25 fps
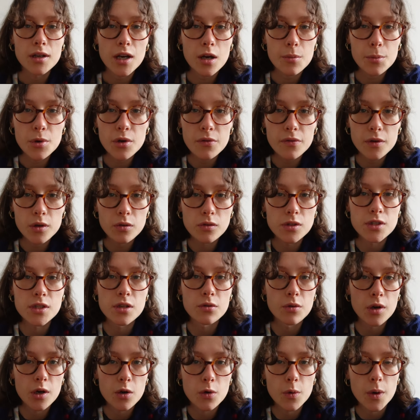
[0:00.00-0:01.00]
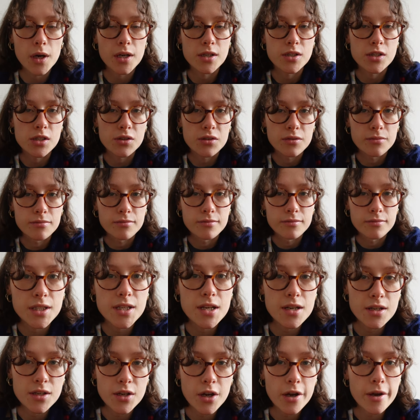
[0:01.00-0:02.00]
Now moving on to the real question.
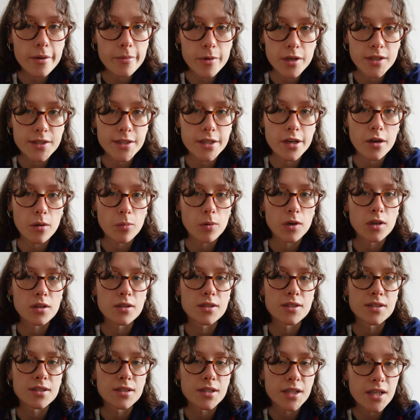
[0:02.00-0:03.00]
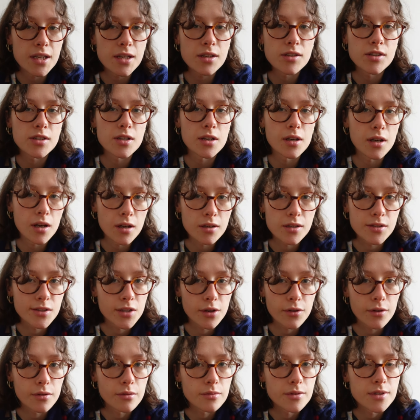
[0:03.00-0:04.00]
Did Homo Sapiens teach
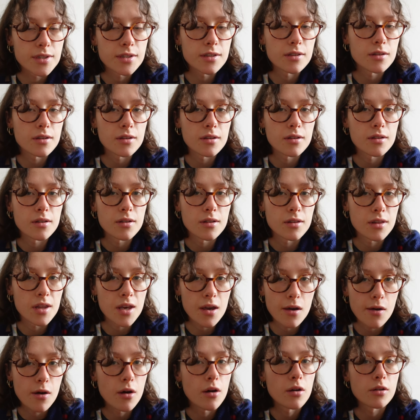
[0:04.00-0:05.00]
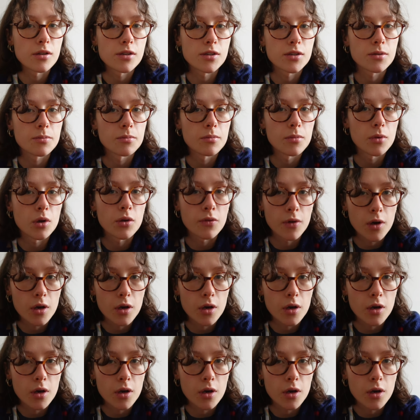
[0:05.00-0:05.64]
Neanderthals the art of